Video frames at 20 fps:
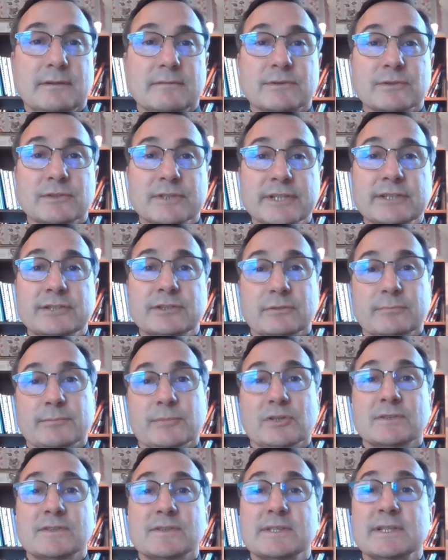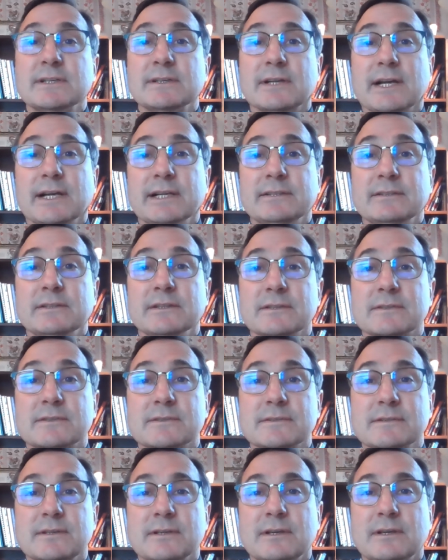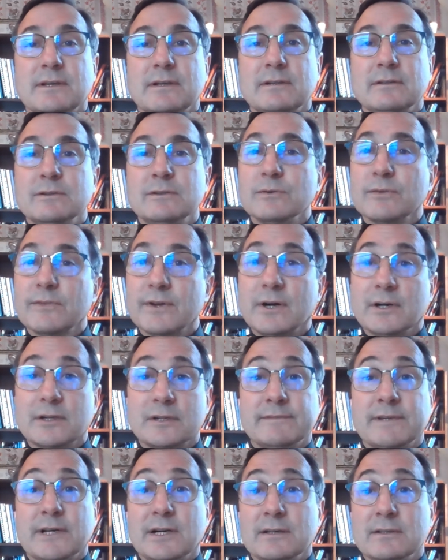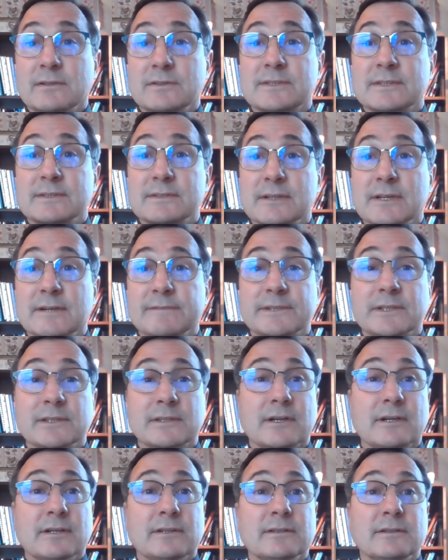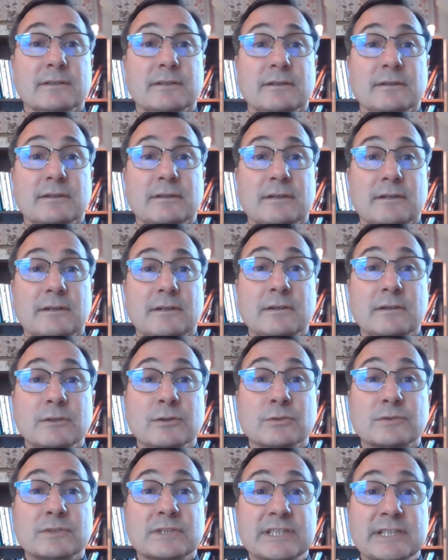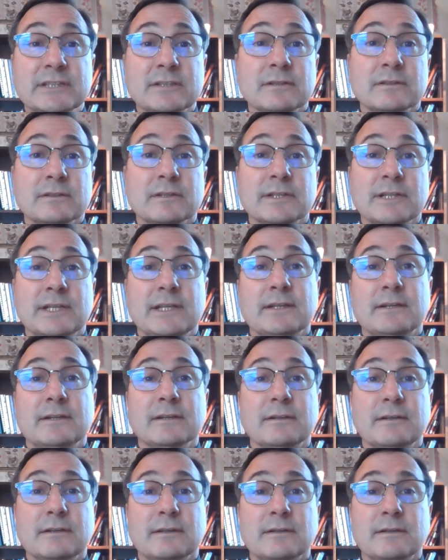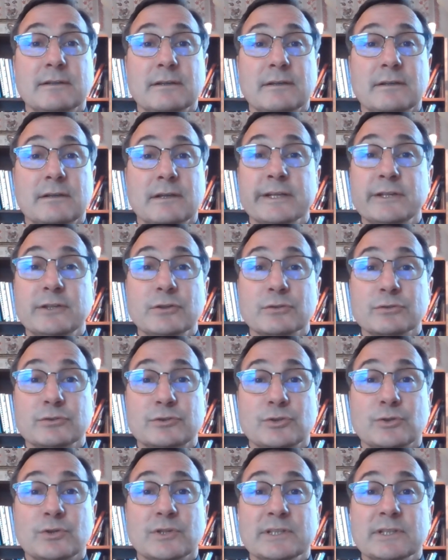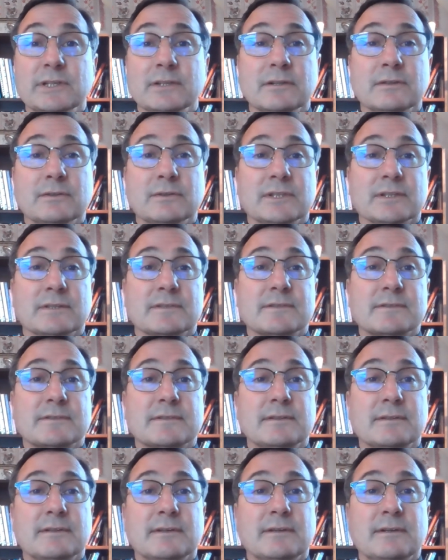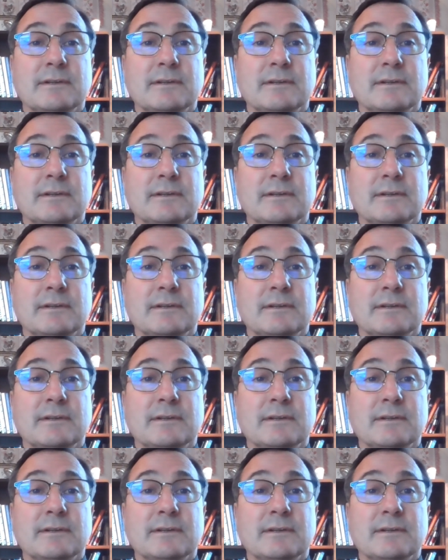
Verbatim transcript: For in your mercy and kindness, no thought of ours is left unguarded, no tear unheeded, and no joy unnoticed.